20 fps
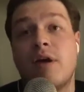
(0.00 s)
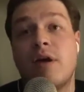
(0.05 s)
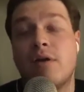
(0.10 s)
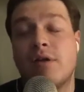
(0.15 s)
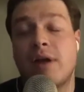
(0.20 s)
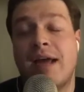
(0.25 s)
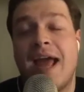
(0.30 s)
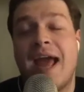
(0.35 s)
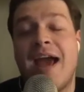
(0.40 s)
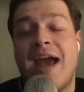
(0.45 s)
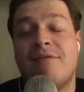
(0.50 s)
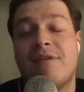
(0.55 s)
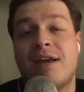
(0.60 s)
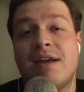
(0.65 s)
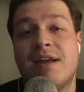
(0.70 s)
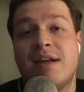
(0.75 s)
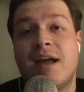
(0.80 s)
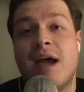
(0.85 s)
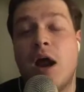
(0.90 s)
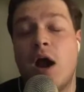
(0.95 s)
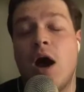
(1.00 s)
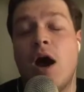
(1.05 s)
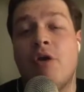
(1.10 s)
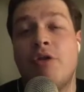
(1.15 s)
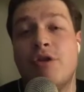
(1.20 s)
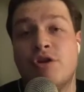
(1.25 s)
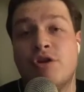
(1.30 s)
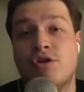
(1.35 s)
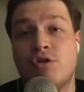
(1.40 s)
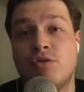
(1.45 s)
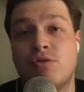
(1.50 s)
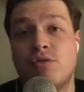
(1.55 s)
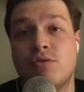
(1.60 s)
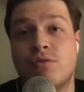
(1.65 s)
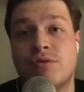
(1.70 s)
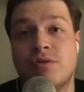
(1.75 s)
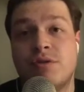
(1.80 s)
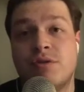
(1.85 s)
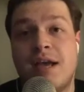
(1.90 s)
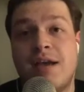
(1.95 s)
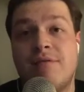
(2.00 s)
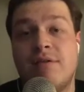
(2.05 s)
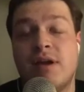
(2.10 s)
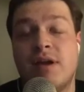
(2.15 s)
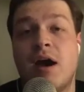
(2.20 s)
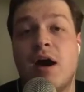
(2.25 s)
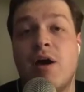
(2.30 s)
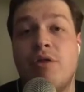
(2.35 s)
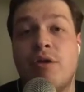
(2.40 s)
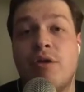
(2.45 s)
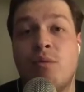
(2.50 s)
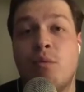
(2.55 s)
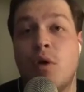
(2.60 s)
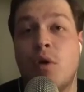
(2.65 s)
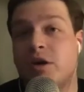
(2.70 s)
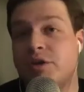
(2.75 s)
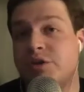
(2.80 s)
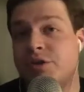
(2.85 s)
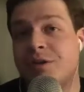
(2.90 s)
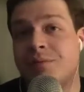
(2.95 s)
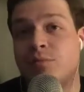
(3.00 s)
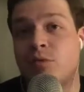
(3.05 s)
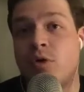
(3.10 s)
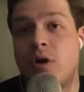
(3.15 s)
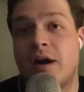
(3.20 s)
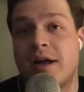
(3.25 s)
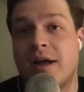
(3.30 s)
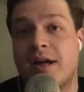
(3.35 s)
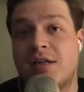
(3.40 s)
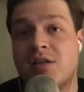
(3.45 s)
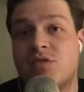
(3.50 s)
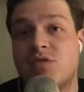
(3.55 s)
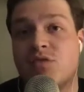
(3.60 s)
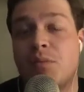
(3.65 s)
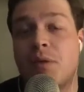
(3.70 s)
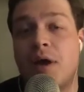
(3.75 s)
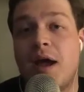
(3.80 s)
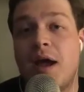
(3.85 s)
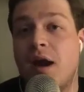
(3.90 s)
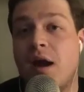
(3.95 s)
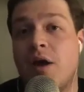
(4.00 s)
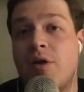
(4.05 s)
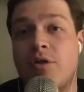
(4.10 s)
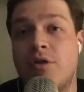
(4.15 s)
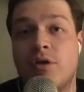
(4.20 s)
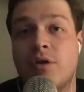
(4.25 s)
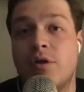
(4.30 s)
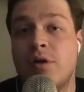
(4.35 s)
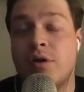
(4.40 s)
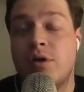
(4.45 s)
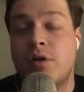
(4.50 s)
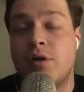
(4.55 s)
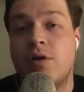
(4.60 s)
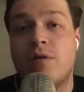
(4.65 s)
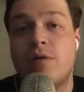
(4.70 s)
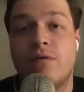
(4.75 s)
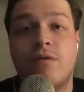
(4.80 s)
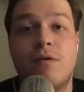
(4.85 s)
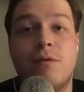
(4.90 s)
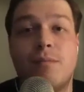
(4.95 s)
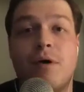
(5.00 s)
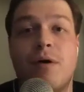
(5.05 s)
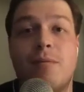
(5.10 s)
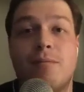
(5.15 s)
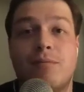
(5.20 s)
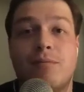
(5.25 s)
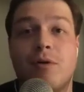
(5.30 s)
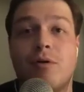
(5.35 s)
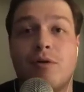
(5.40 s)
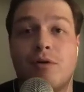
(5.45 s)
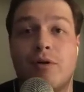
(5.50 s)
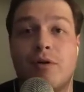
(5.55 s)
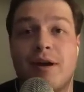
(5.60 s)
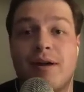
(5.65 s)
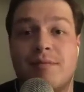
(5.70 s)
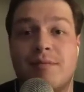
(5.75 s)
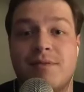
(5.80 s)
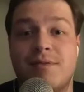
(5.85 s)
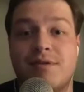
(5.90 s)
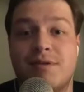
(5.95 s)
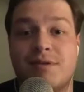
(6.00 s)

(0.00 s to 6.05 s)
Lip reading: having it at other schools, having other Washed Up Walkons at other football programs?